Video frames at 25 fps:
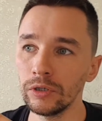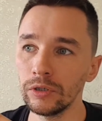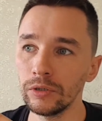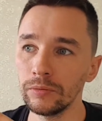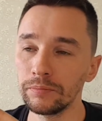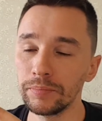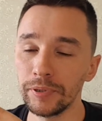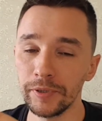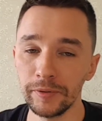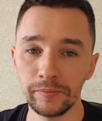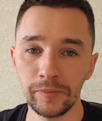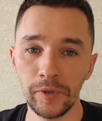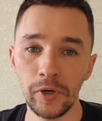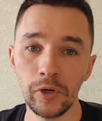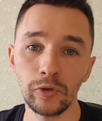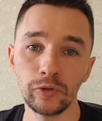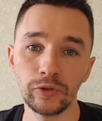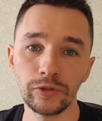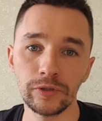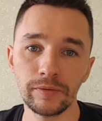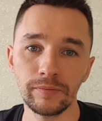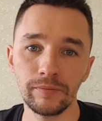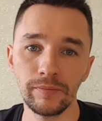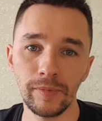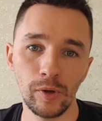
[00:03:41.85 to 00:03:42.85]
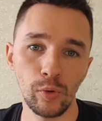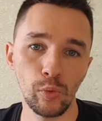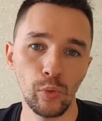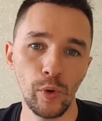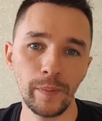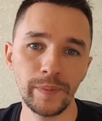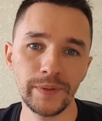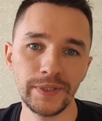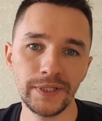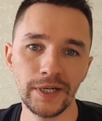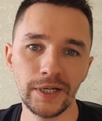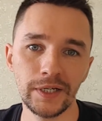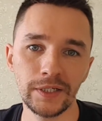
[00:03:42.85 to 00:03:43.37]
promote my
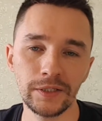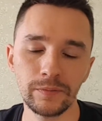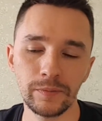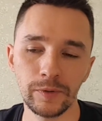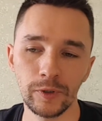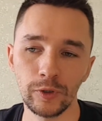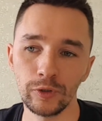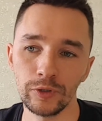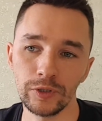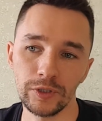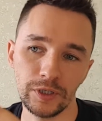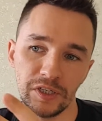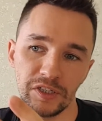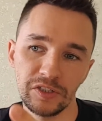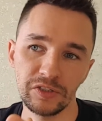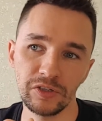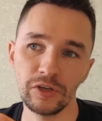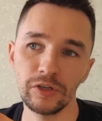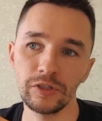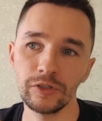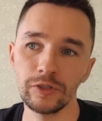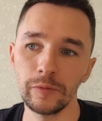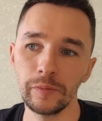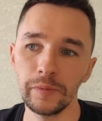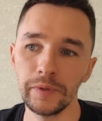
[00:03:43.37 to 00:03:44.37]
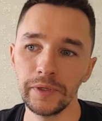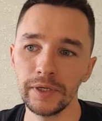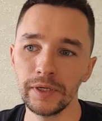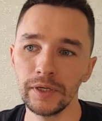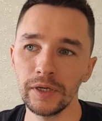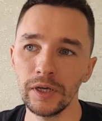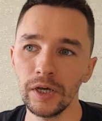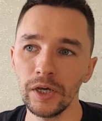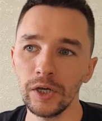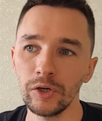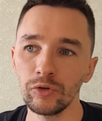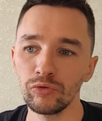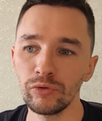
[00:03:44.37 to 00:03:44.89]
website because it's going to
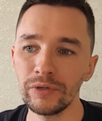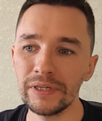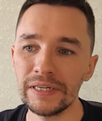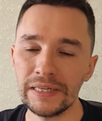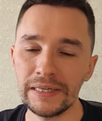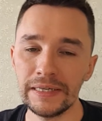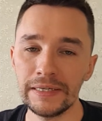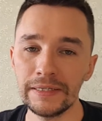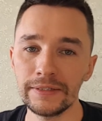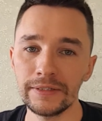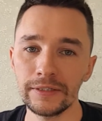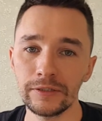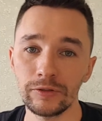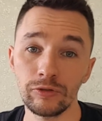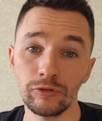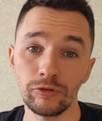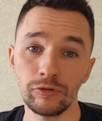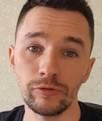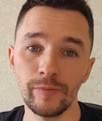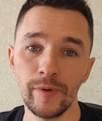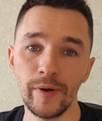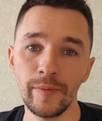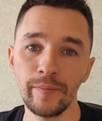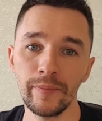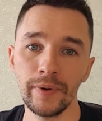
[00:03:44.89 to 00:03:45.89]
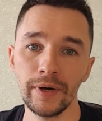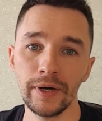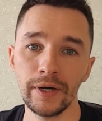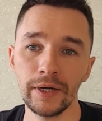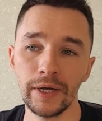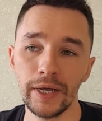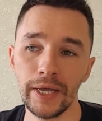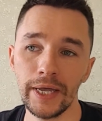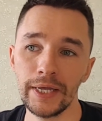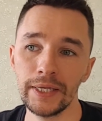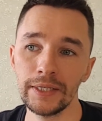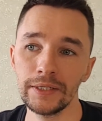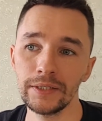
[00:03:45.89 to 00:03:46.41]
be really easy to
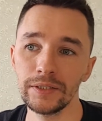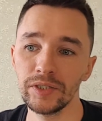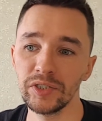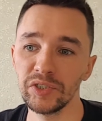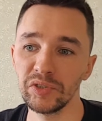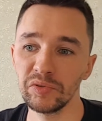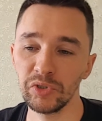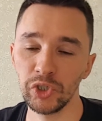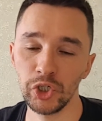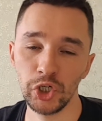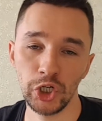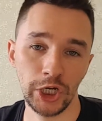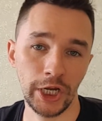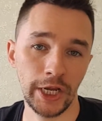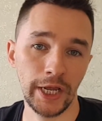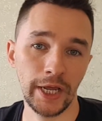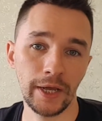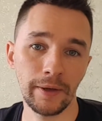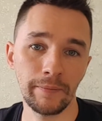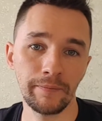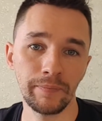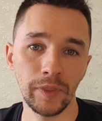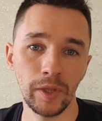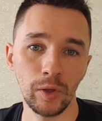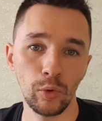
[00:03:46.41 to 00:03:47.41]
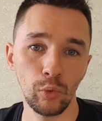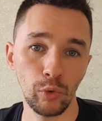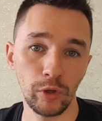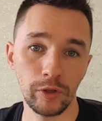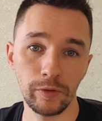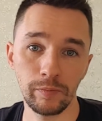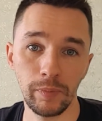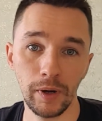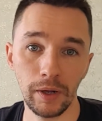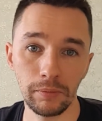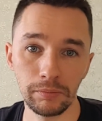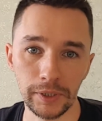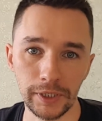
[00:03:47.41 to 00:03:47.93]
remember and share
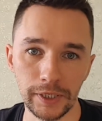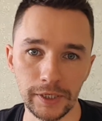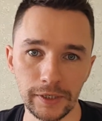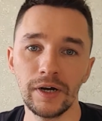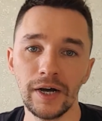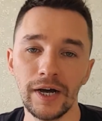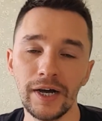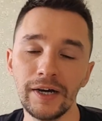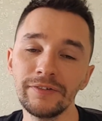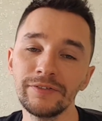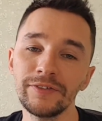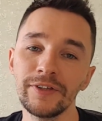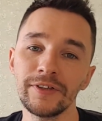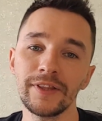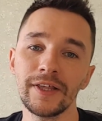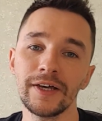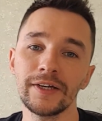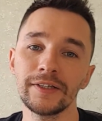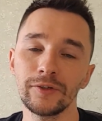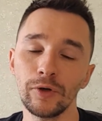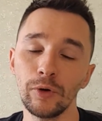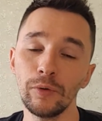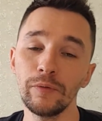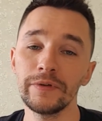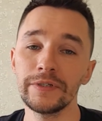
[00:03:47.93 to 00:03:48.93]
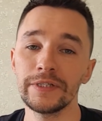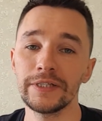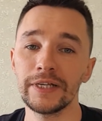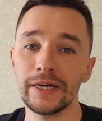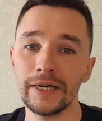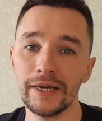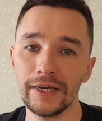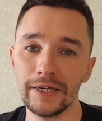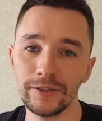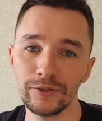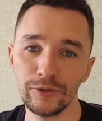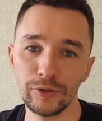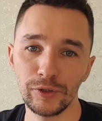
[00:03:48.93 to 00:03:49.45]
with public. After that, obviously, I
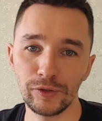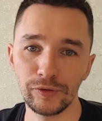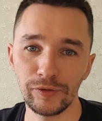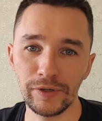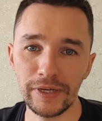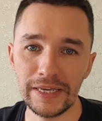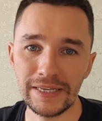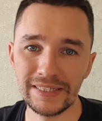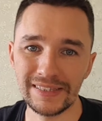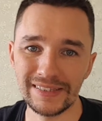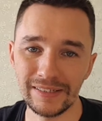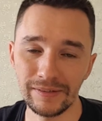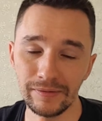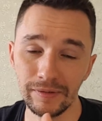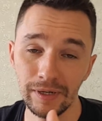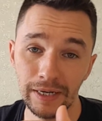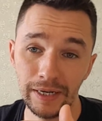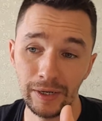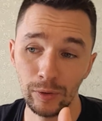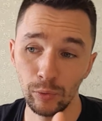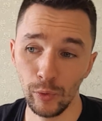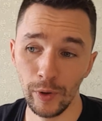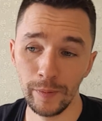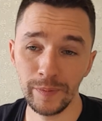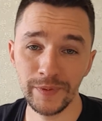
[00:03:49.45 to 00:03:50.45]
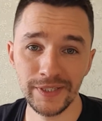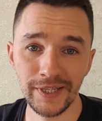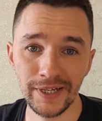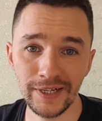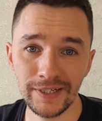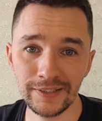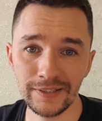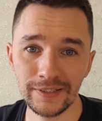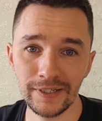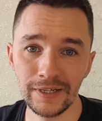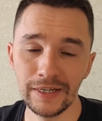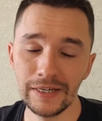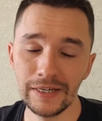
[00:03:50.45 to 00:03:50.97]
had to create a website,